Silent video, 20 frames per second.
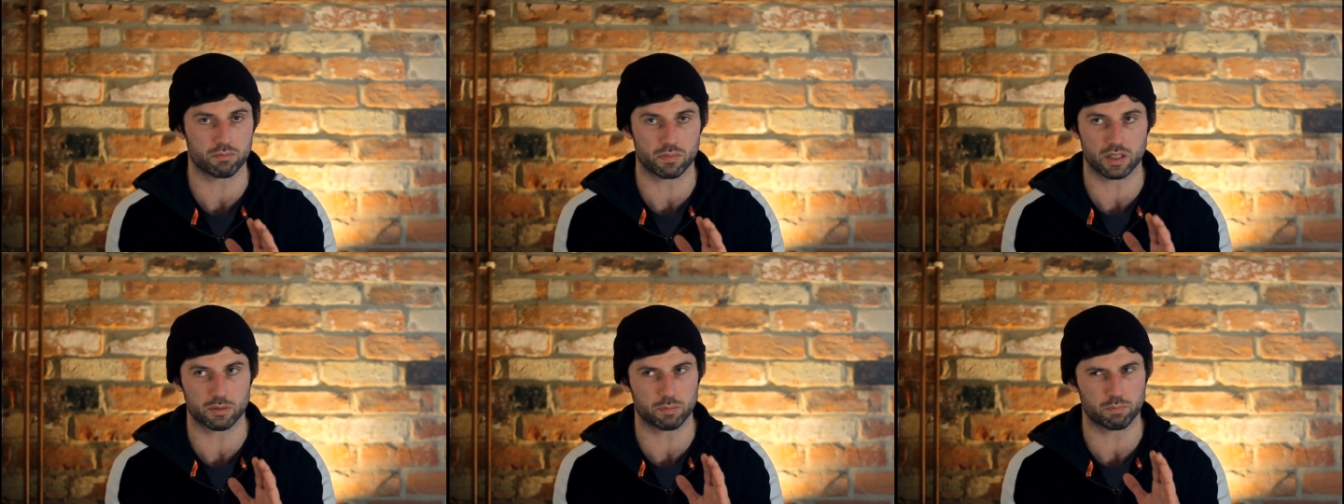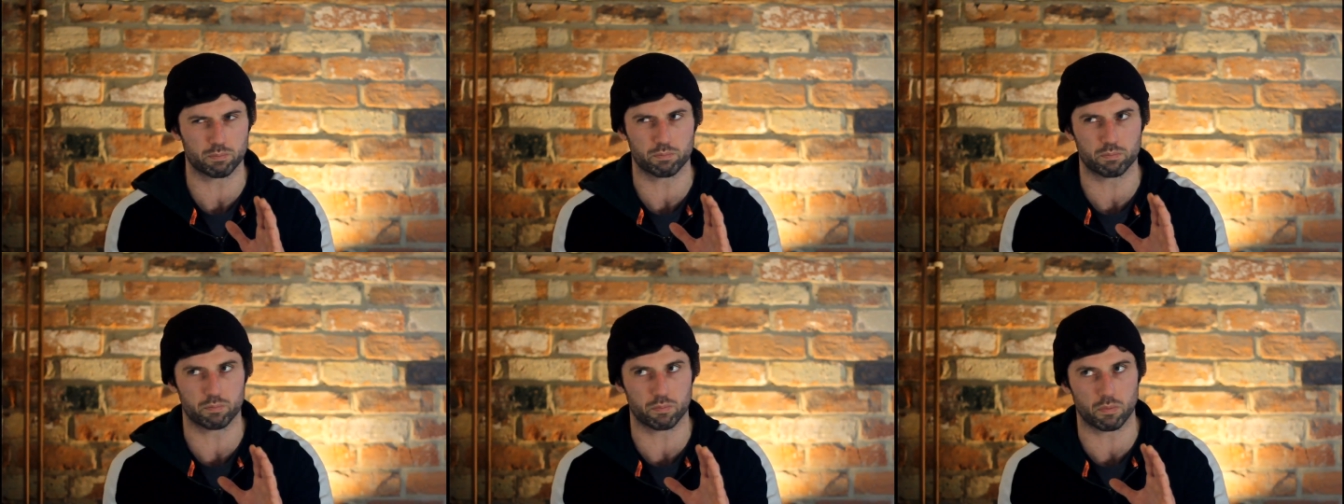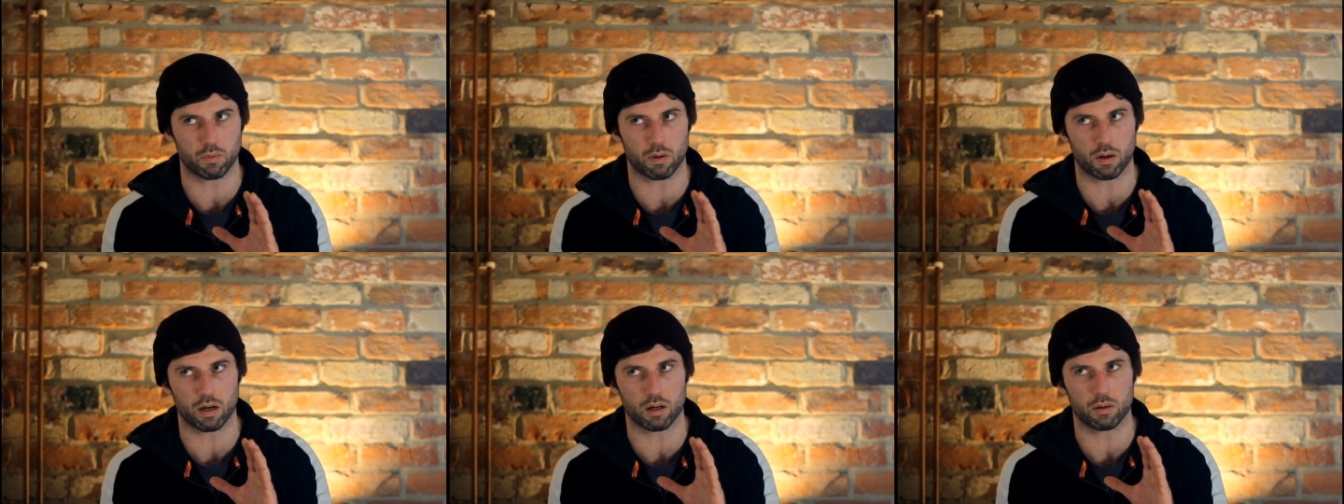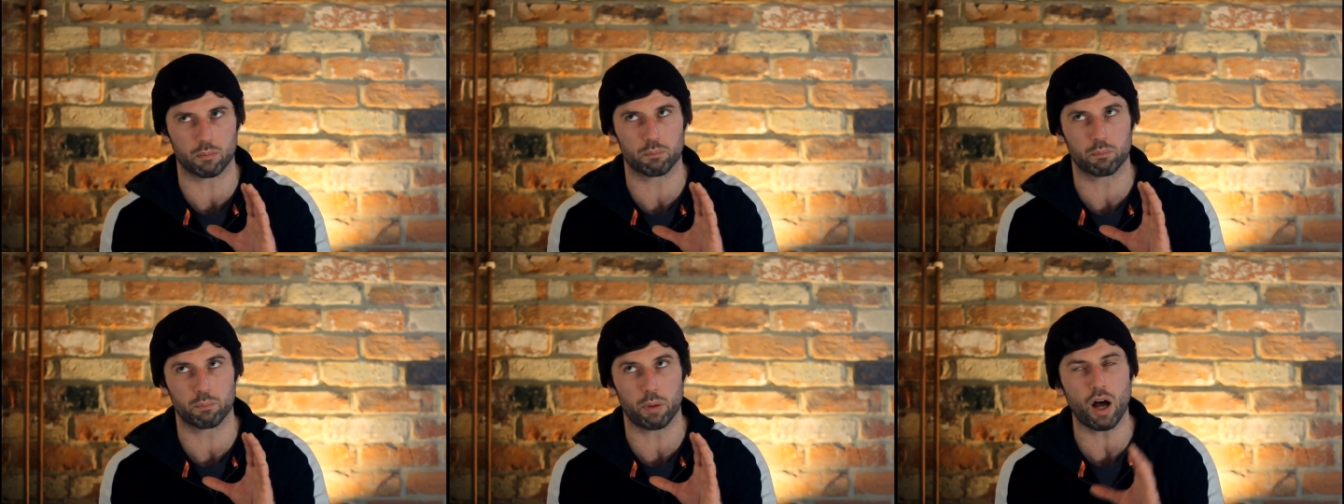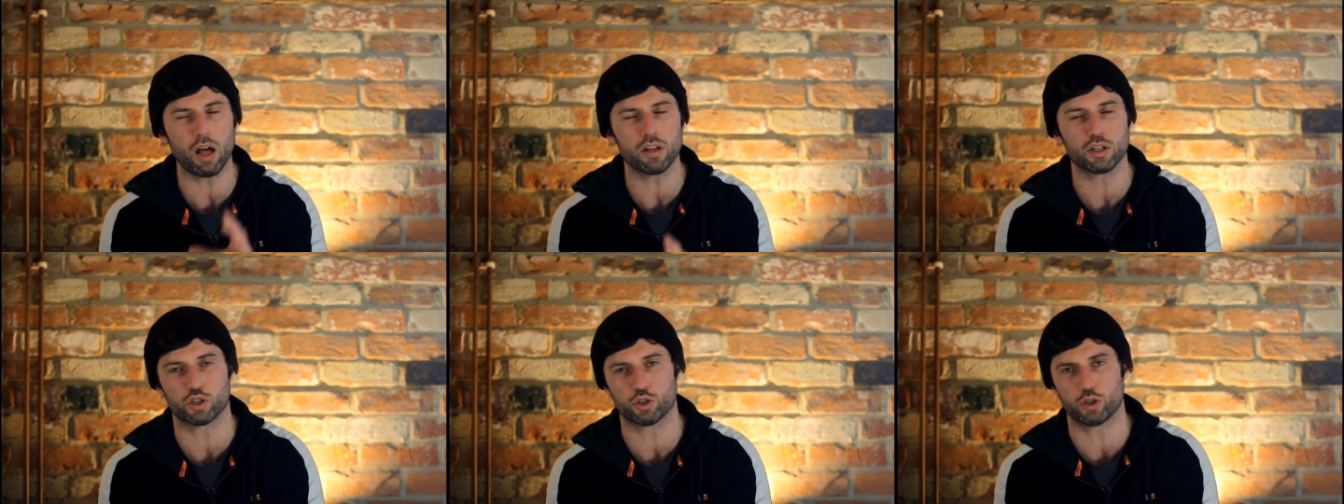It's
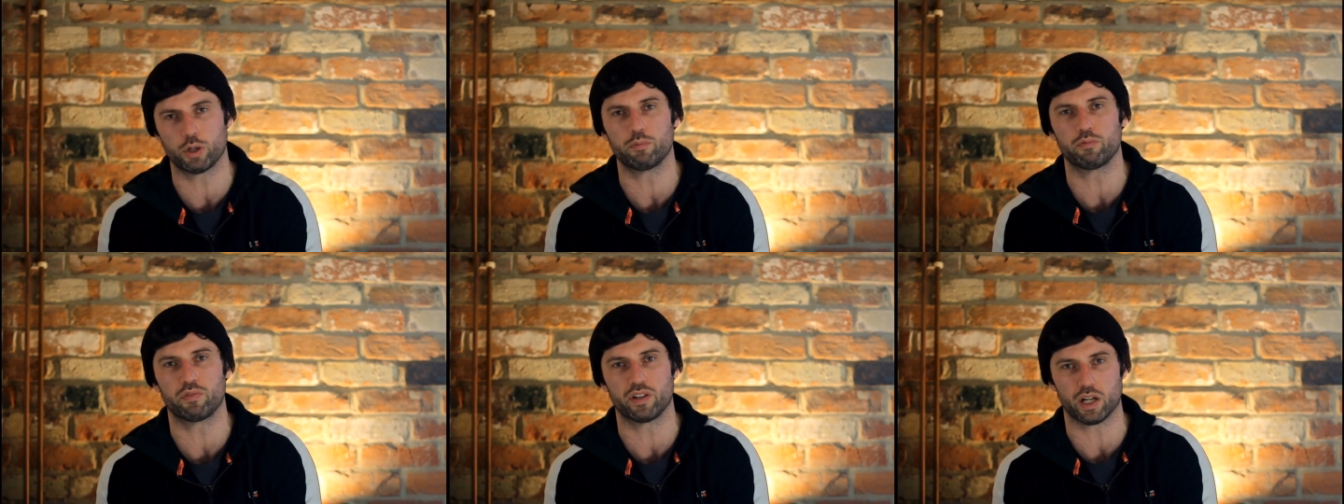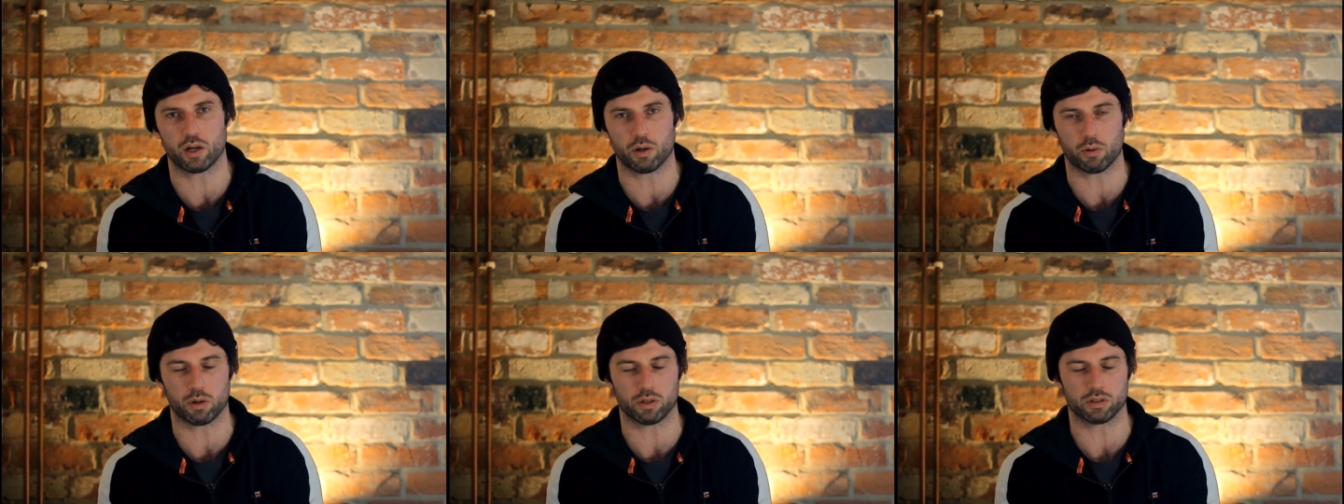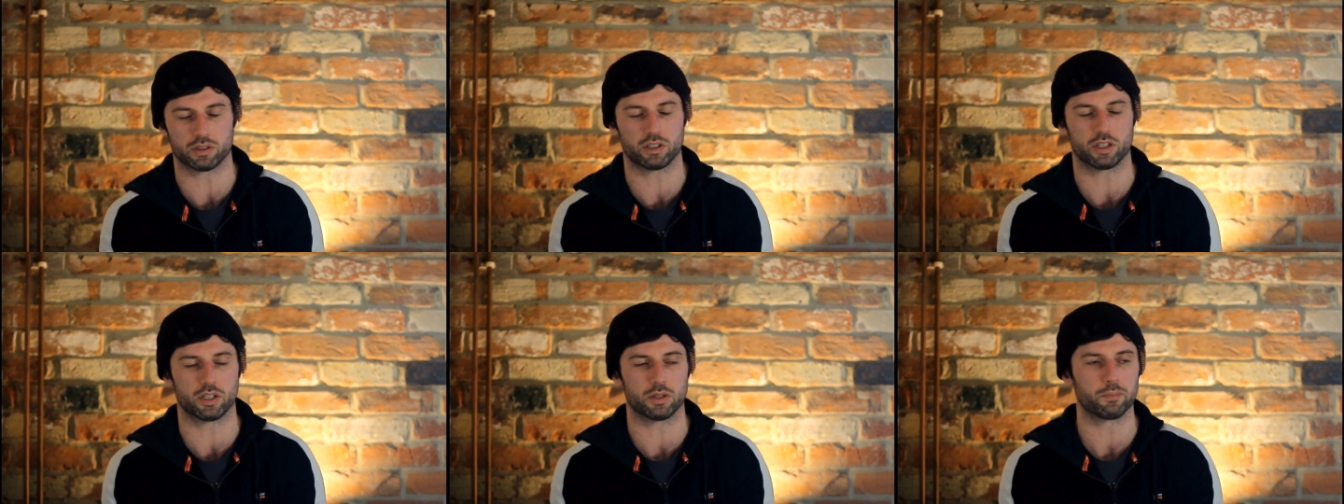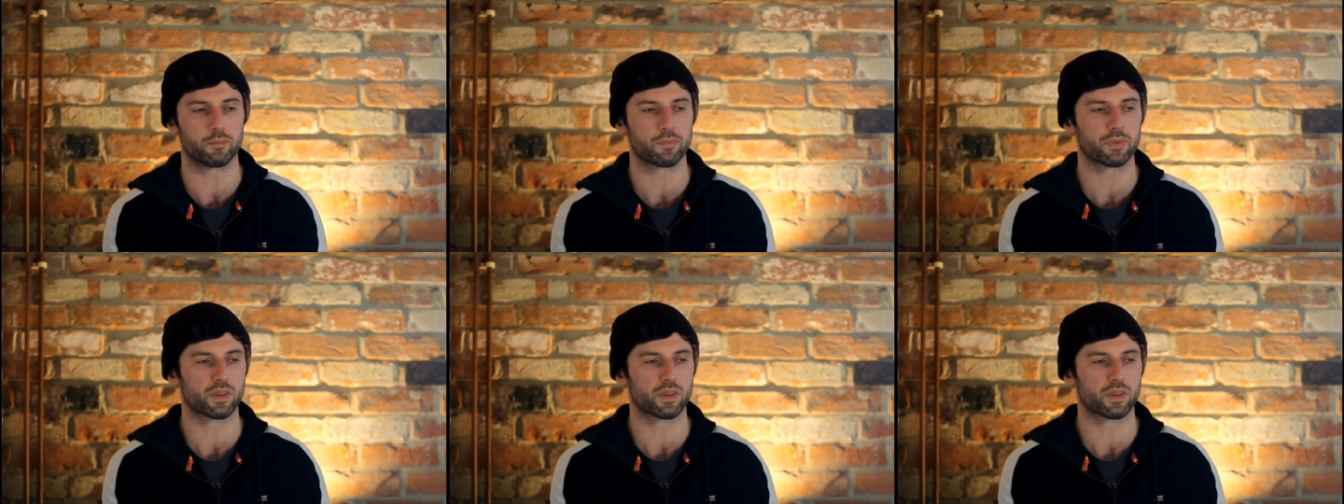part of the shrimp video I want to do,